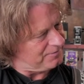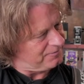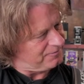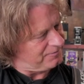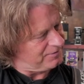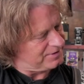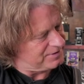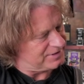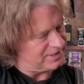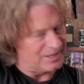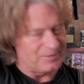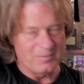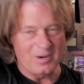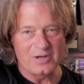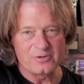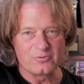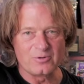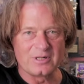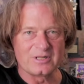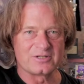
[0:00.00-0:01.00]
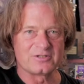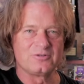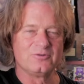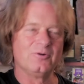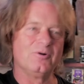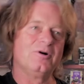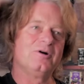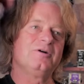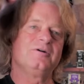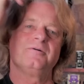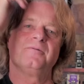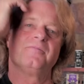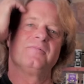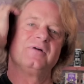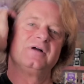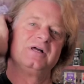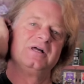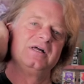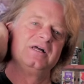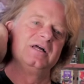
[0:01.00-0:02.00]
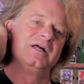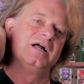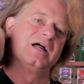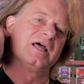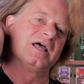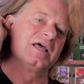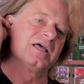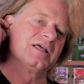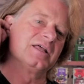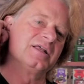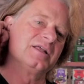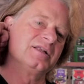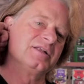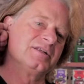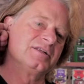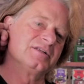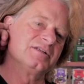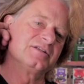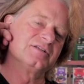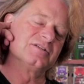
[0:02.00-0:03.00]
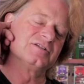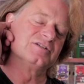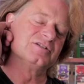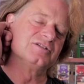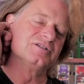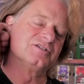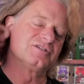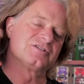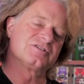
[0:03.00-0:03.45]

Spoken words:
with Emanuel Knorr, and